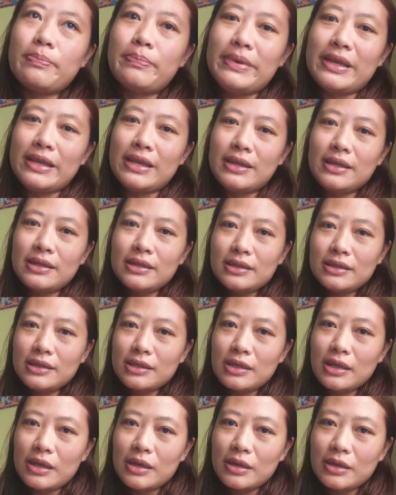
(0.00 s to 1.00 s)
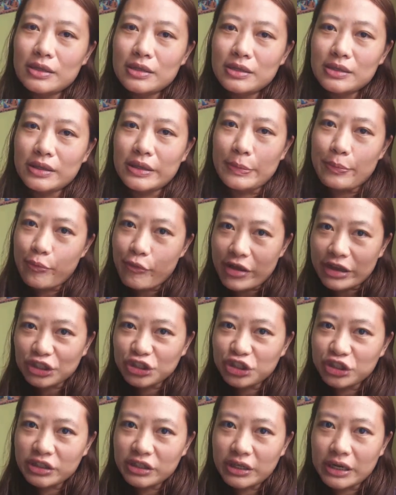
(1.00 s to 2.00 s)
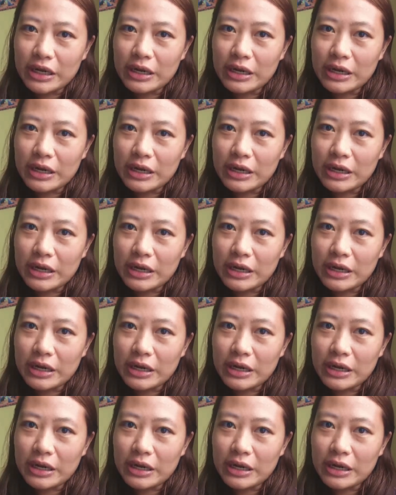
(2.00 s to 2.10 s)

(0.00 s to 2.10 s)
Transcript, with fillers: being depressed,